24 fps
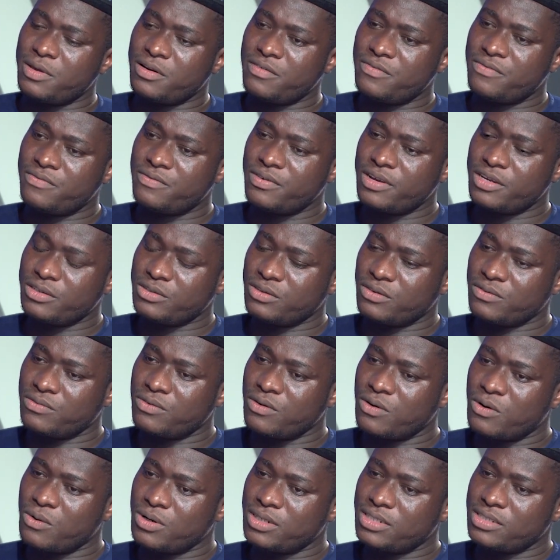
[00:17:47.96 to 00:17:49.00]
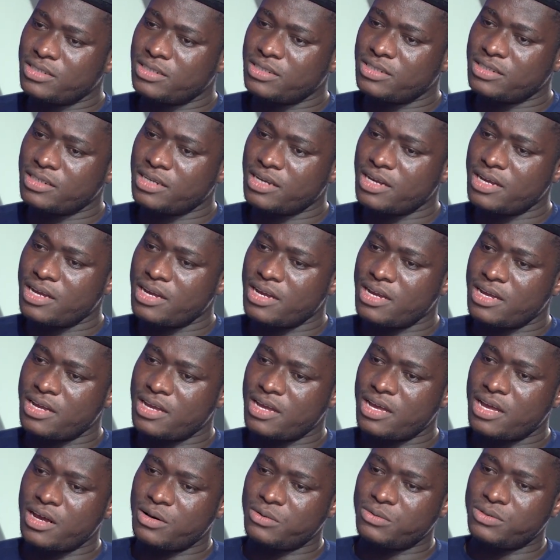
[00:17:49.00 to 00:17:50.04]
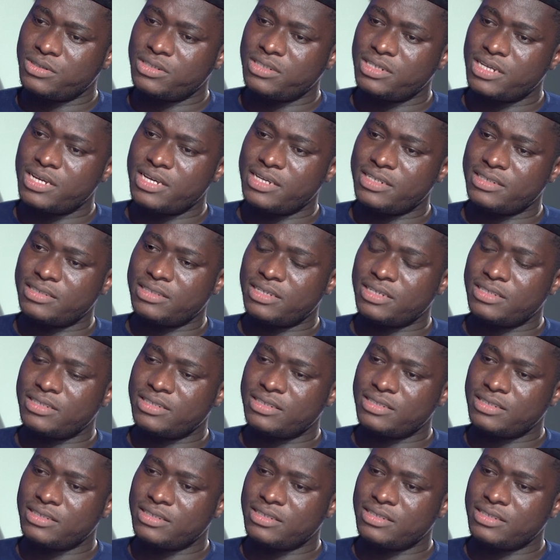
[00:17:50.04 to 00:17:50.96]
First of all, what I would say is that